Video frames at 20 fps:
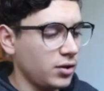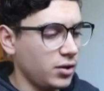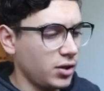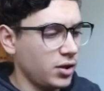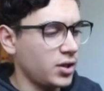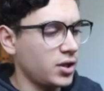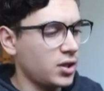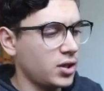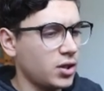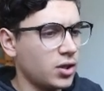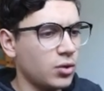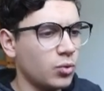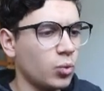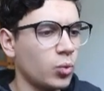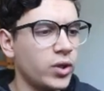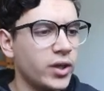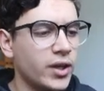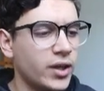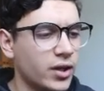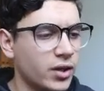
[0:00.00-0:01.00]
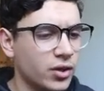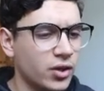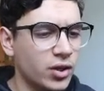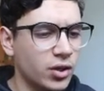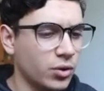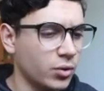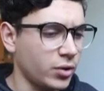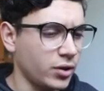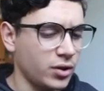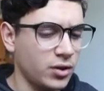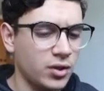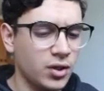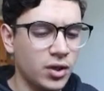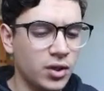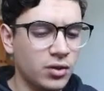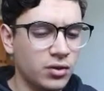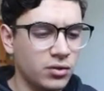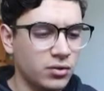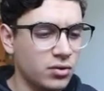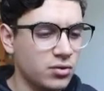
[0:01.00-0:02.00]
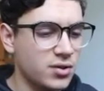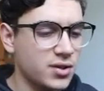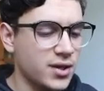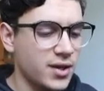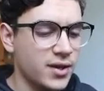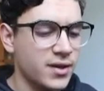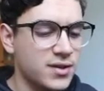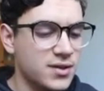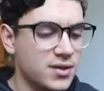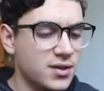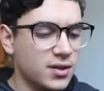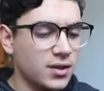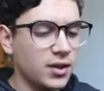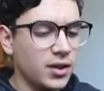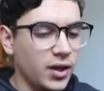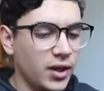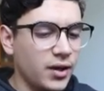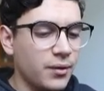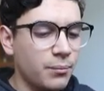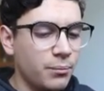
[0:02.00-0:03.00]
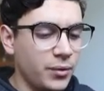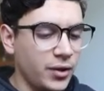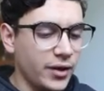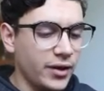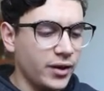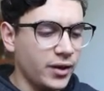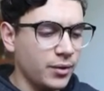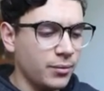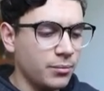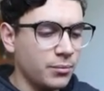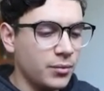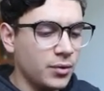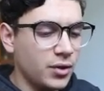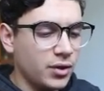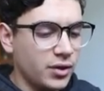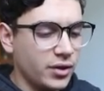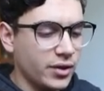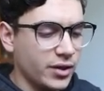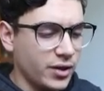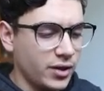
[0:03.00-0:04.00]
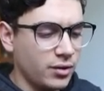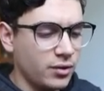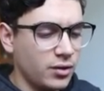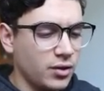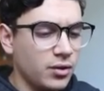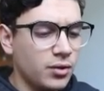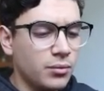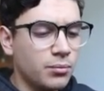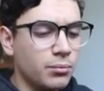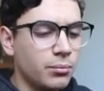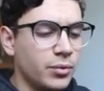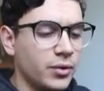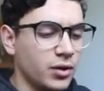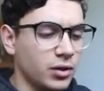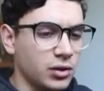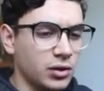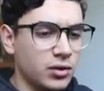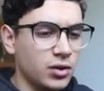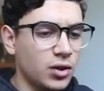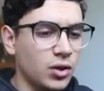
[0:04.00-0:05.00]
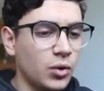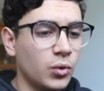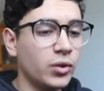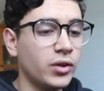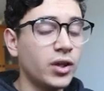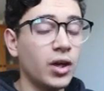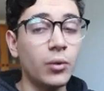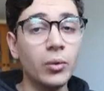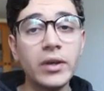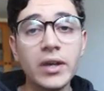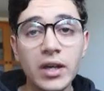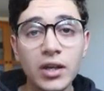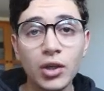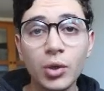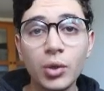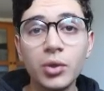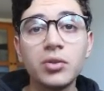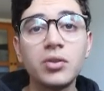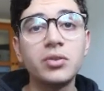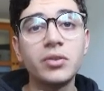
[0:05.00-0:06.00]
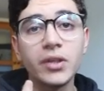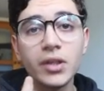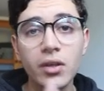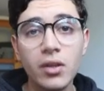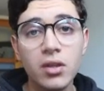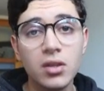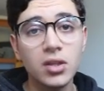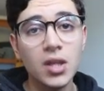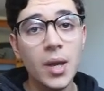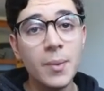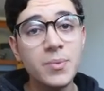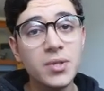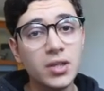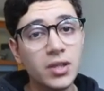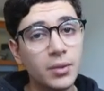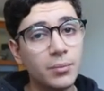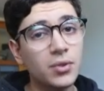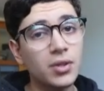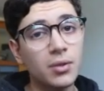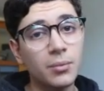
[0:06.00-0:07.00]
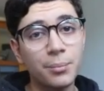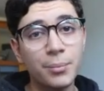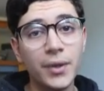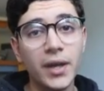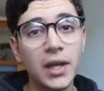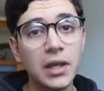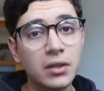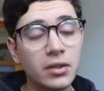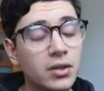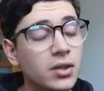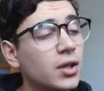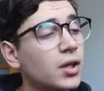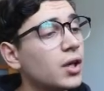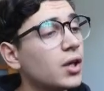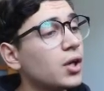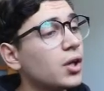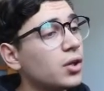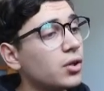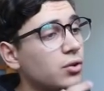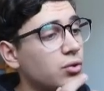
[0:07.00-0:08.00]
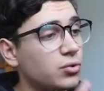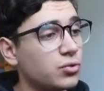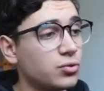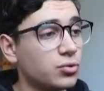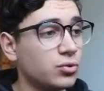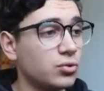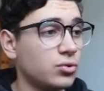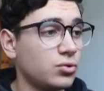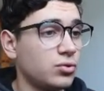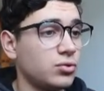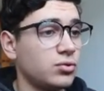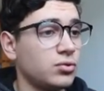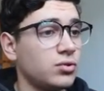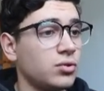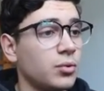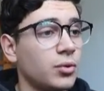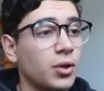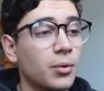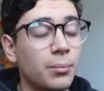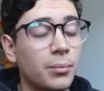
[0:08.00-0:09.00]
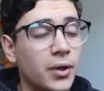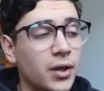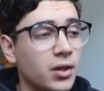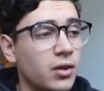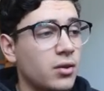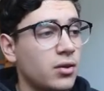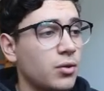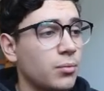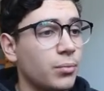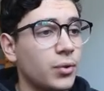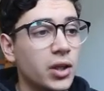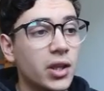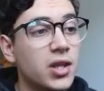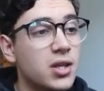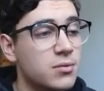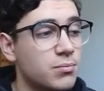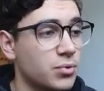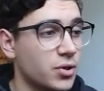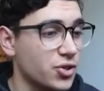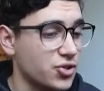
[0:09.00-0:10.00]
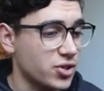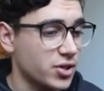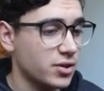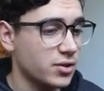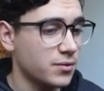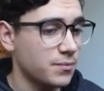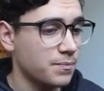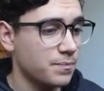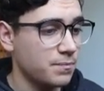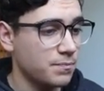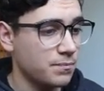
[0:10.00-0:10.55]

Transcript: now we are going to test npm run build. Now we are going to trigger the TypeScript compiler to build this project.